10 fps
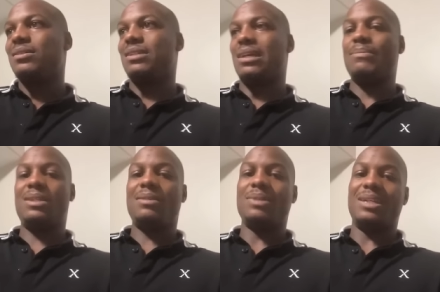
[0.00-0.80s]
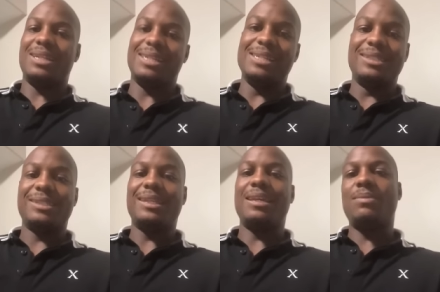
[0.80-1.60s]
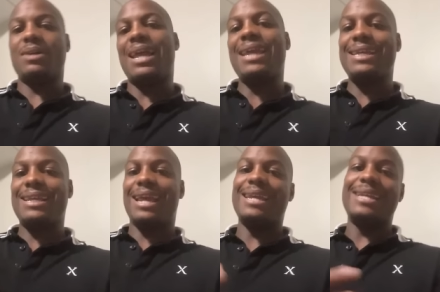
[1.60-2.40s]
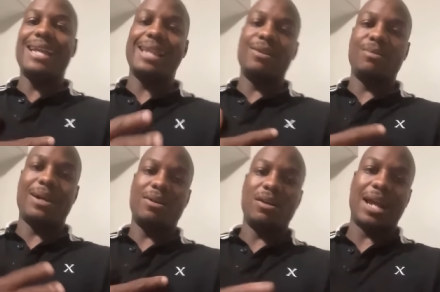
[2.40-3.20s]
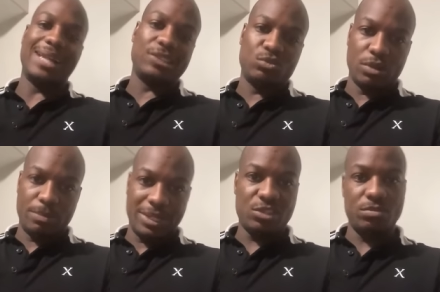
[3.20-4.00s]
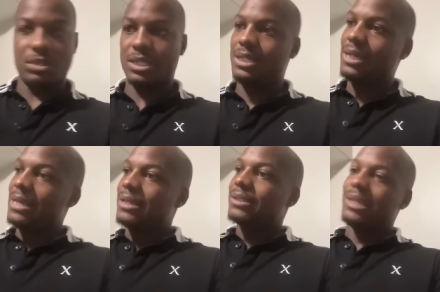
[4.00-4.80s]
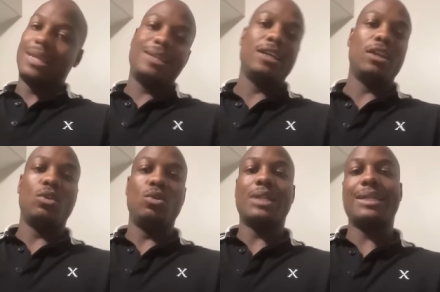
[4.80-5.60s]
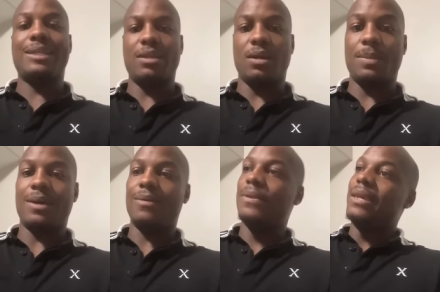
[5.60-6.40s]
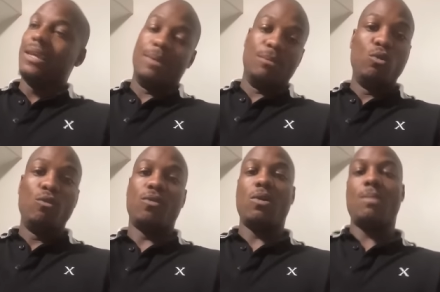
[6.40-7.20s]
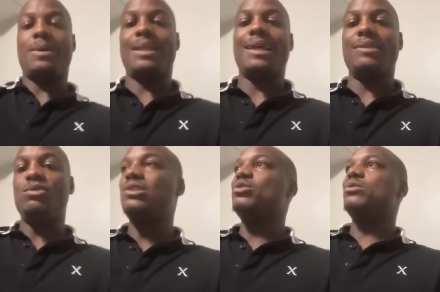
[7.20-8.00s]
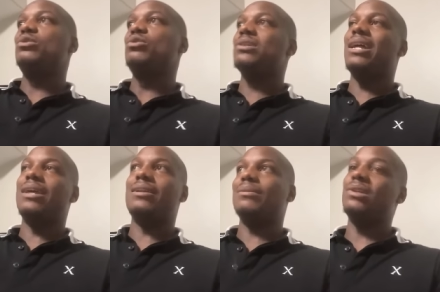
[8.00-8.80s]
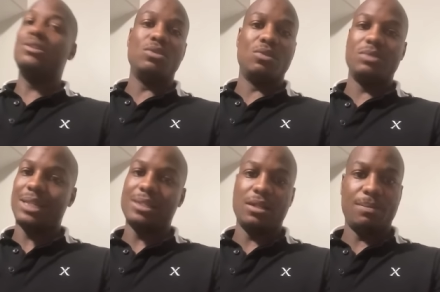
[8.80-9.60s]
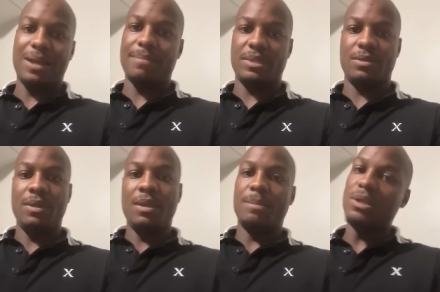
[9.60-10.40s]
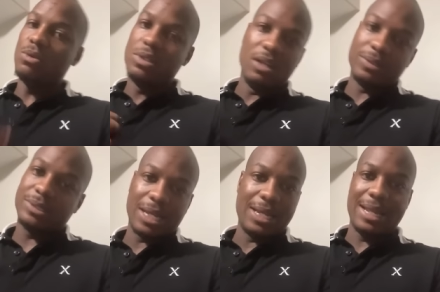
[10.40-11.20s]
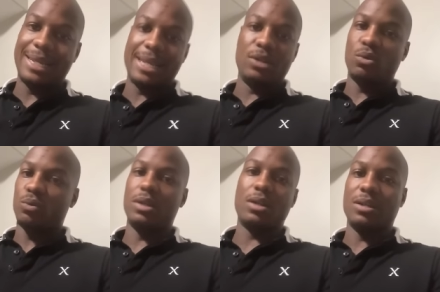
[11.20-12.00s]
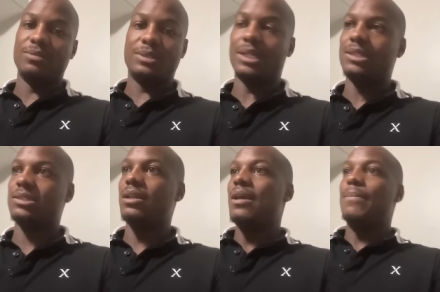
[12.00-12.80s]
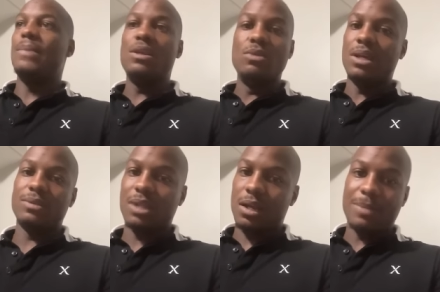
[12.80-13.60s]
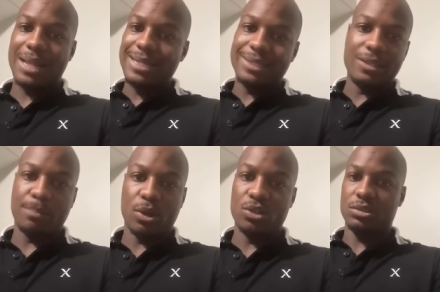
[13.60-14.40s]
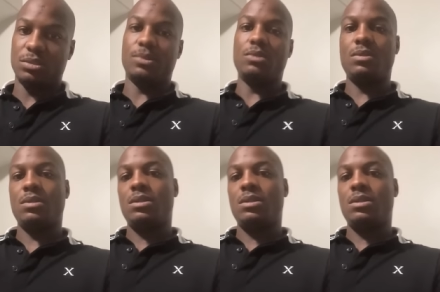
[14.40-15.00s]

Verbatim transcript: know what I mean? But at the end of the day, bro, I ain't, I ain't got it on my heart. I just wanna make some money, take care of those I care about, and move forward in my life. You, you, you trying, bro, you don't know nothing about me. Man, you never sat down and had no real conversation. Man, you never talk about nothing personal, bro.